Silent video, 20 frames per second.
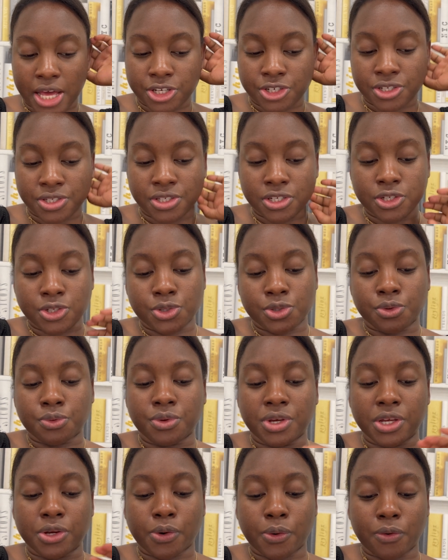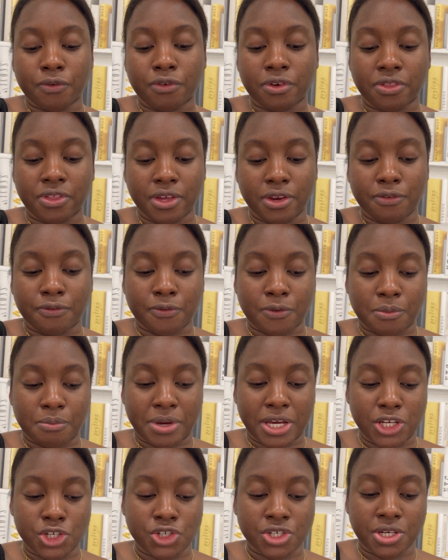I just need to read over the
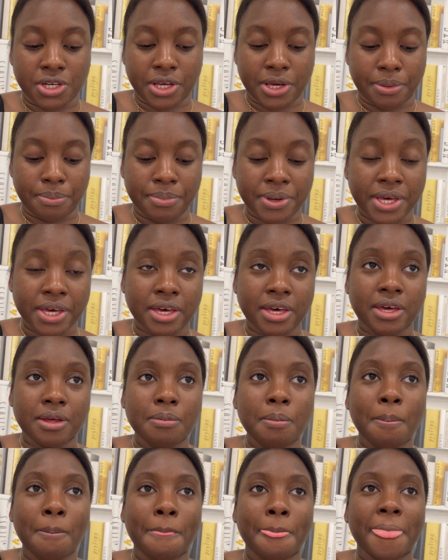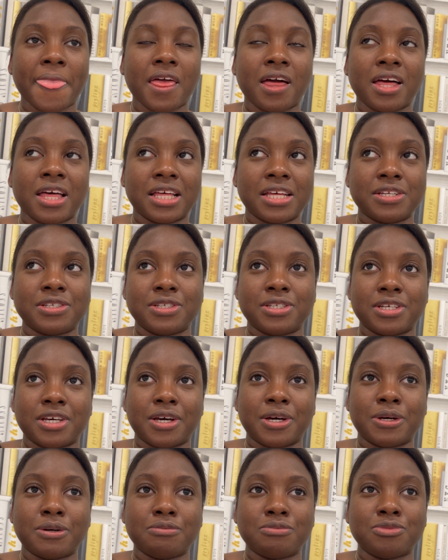information a bit and
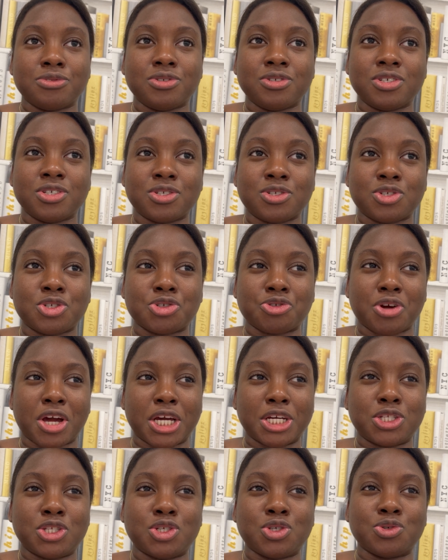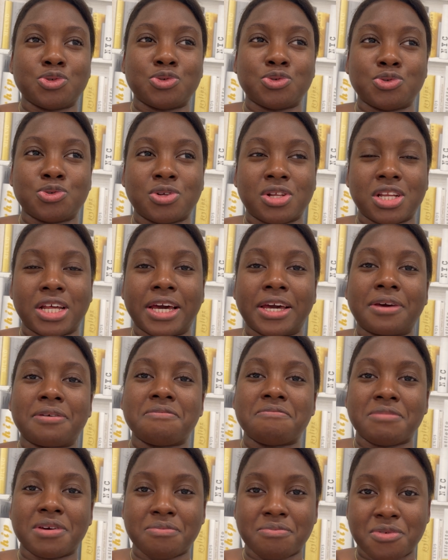just try to like
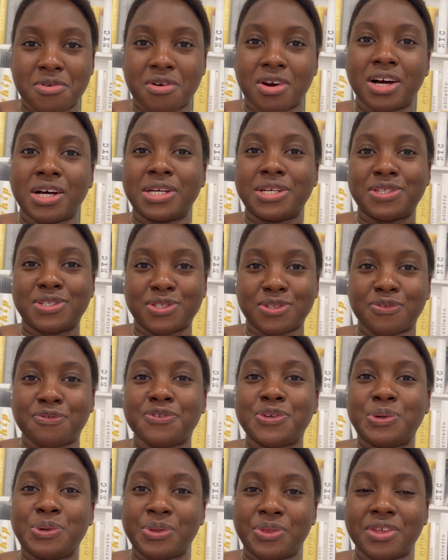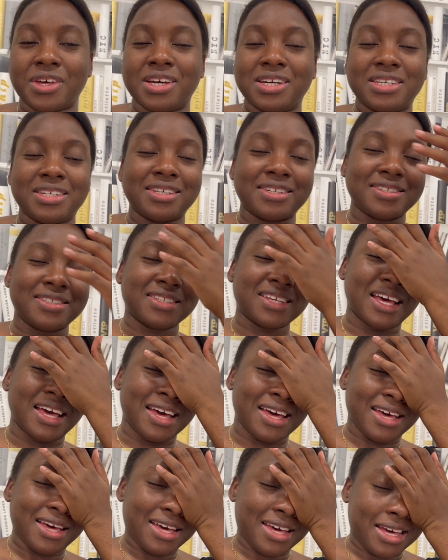memorize a few things,
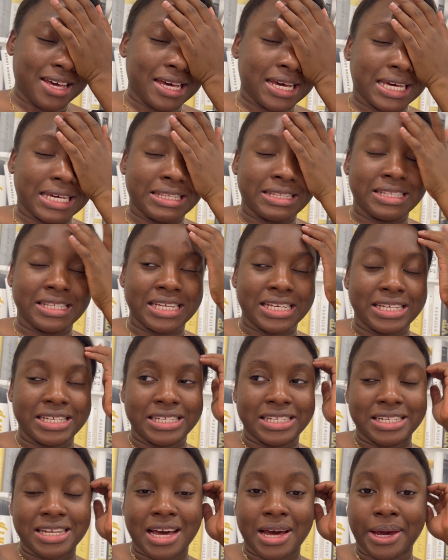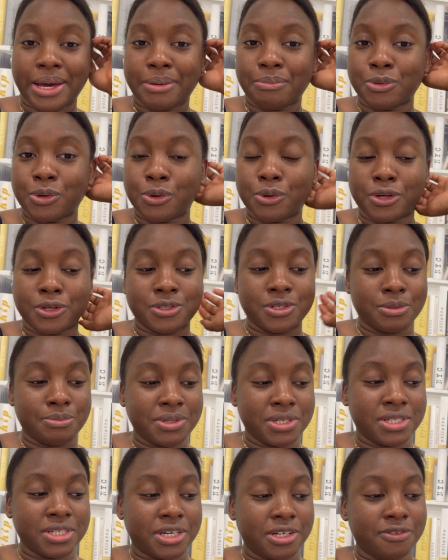and then I'm going to
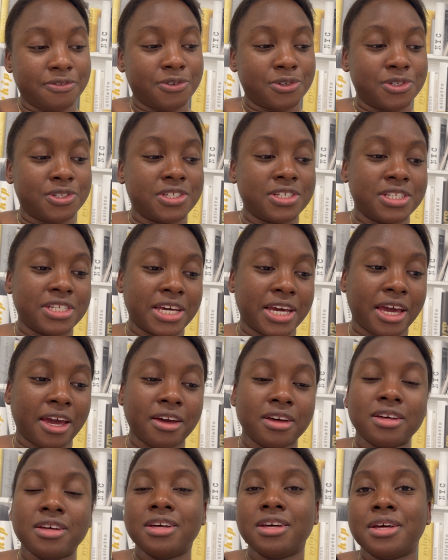be done for today.